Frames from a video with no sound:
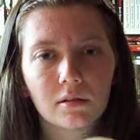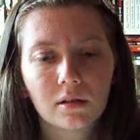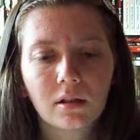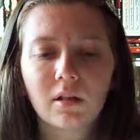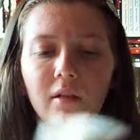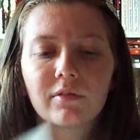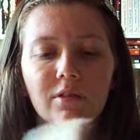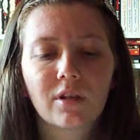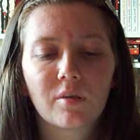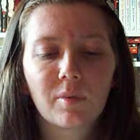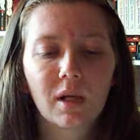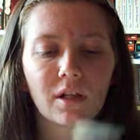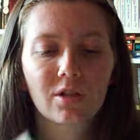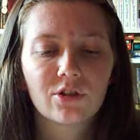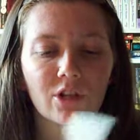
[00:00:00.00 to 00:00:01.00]
And then i have to go
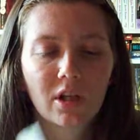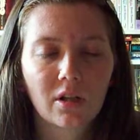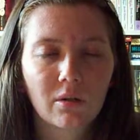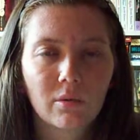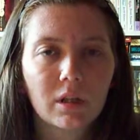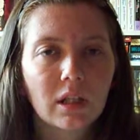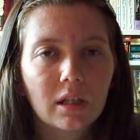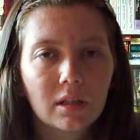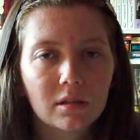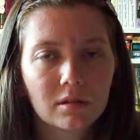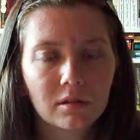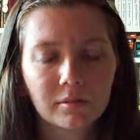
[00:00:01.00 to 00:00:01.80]
back and check who it is.